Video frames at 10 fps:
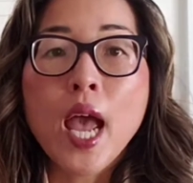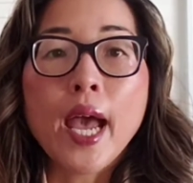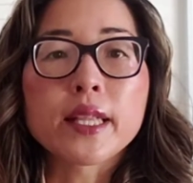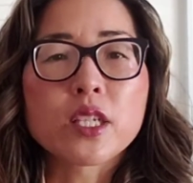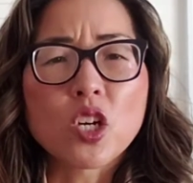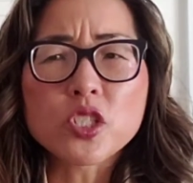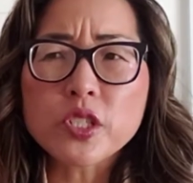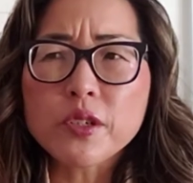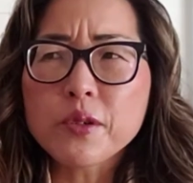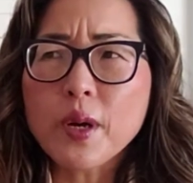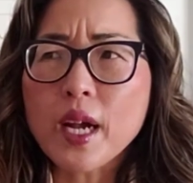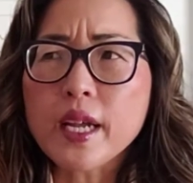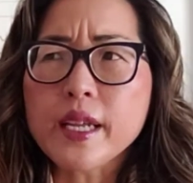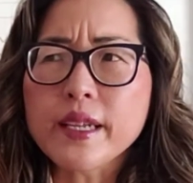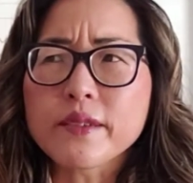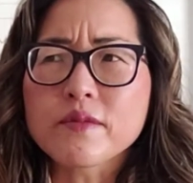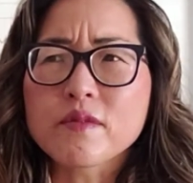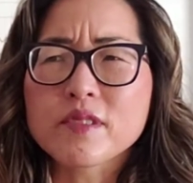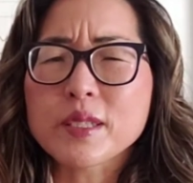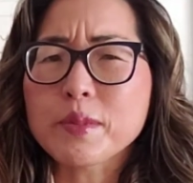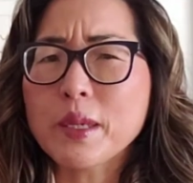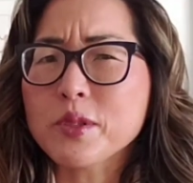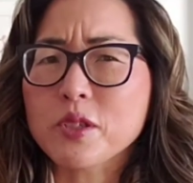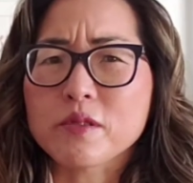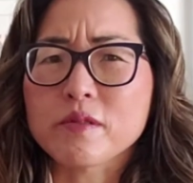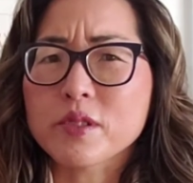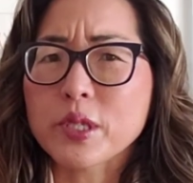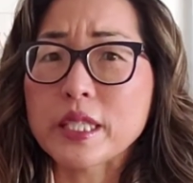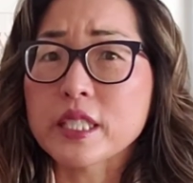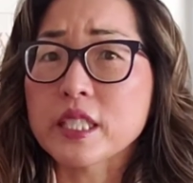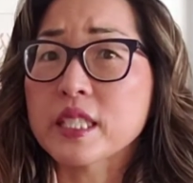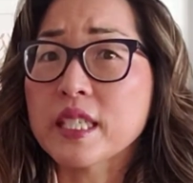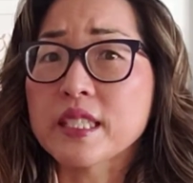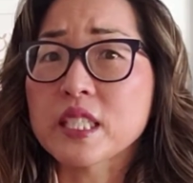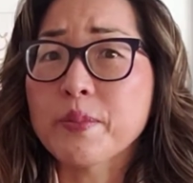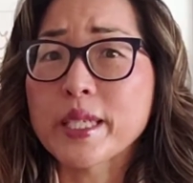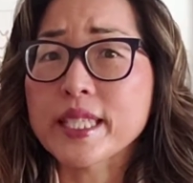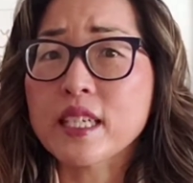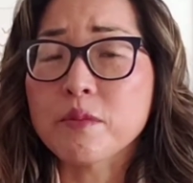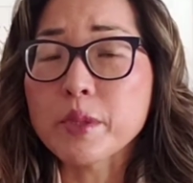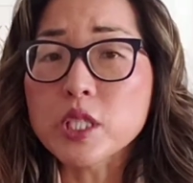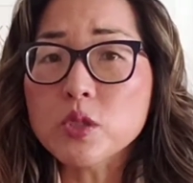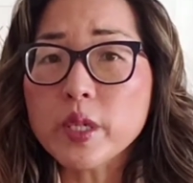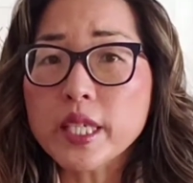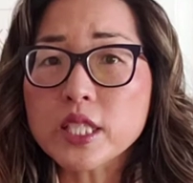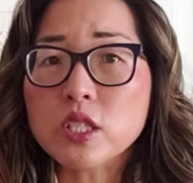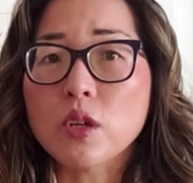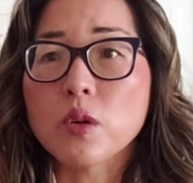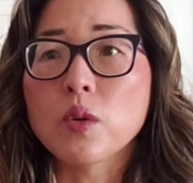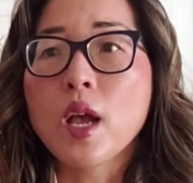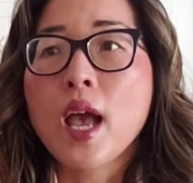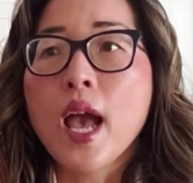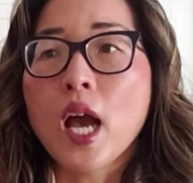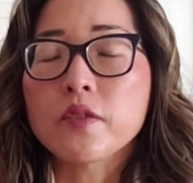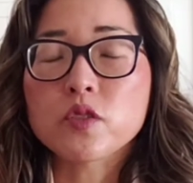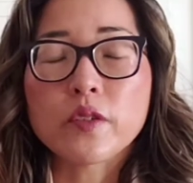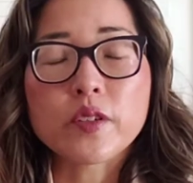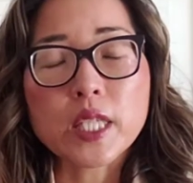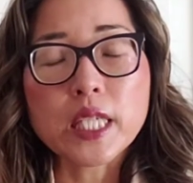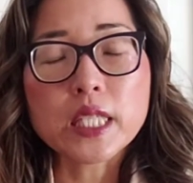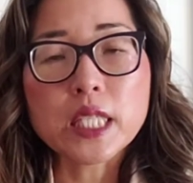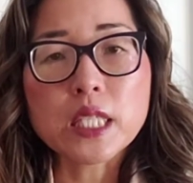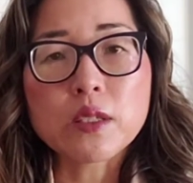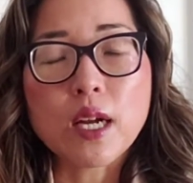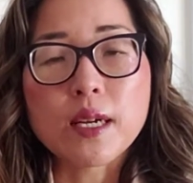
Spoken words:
And then also sometimes our toilet just smells kind of mildewy, so after I've cleaned it,